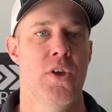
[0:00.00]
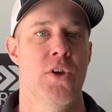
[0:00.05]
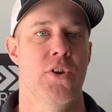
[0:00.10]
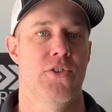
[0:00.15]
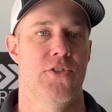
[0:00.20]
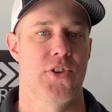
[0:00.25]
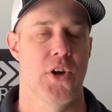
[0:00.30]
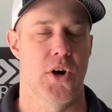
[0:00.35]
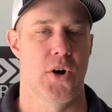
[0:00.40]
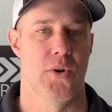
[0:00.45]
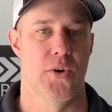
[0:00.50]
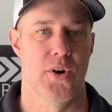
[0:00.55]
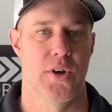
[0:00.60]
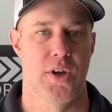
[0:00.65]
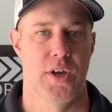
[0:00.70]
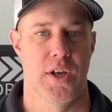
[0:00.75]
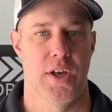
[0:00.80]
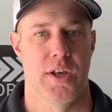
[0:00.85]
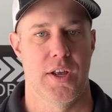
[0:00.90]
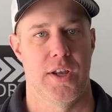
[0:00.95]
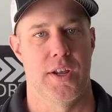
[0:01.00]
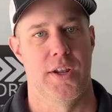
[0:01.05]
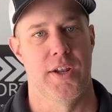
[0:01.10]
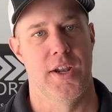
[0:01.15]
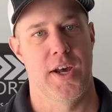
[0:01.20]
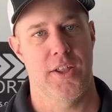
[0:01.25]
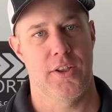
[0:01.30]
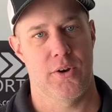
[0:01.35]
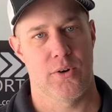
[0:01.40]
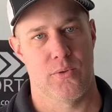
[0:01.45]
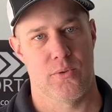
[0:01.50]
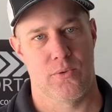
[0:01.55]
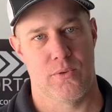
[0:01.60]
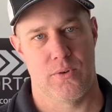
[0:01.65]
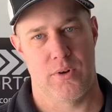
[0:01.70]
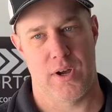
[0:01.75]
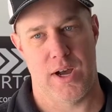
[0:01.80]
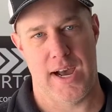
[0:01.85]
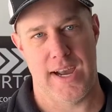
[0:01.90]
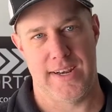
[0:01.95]
So another
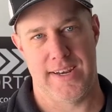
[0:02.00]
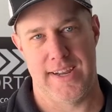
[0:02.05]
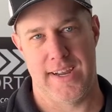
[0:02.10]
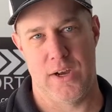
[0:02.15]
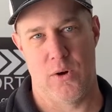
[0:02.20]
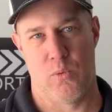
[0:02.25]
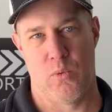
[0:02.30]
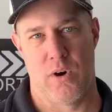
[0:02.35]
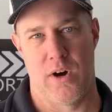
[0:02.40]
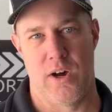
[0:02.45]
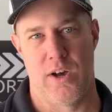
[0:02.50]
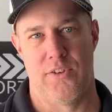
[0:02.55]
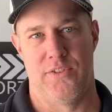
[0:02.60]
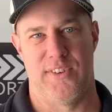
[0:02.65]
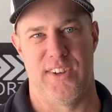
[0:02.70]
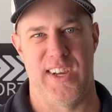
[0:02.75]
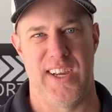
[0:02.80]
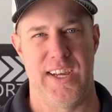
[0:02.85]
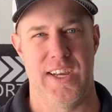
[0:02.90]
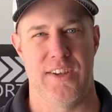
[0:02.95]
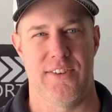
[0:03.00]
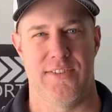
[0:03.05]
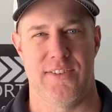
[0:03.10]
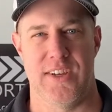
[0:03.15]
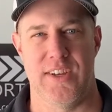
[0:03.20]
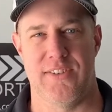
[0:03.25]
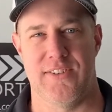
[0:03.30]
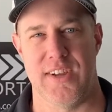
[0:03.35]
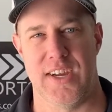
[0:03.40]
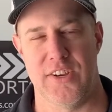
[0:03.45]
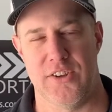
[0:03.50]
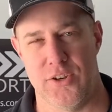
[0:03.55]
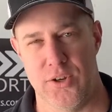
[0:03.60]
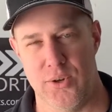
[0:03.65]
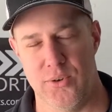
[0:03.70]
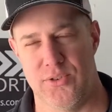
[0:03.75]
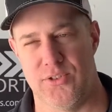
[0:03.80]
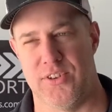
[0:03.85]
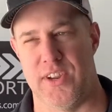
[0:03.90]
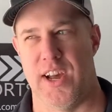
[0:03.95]
idea was, is this a
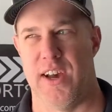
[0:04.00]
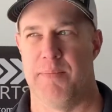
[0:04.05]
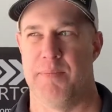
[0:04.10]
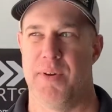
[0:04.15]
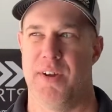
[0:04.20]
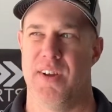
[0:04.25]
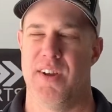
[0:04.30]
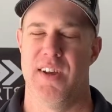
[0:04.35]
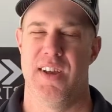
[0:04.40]
two-step?